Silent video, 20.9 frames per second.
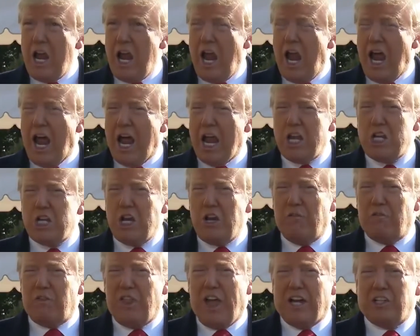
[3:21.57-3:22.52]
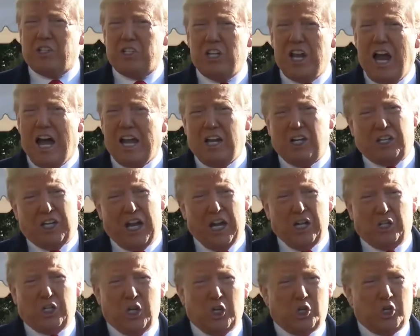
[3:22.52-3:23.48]
and if that's not a
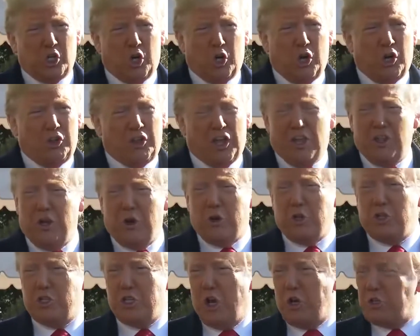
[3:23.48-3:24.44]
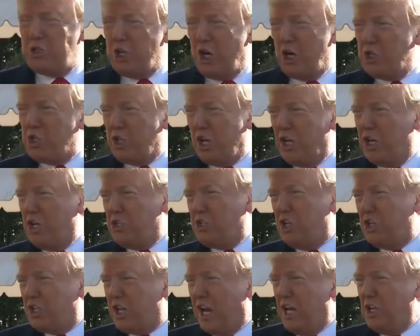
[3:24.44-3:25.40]
tainted jury, then there is no such thing
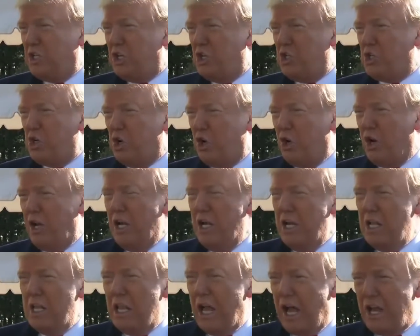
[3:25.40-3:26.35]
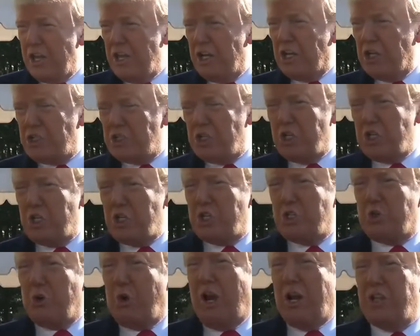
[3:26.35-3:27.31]
as a tainted jury. I think it's a
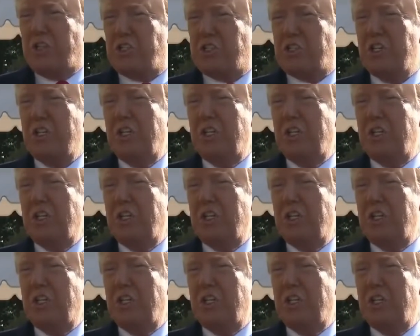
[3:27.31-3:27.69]
disgrace.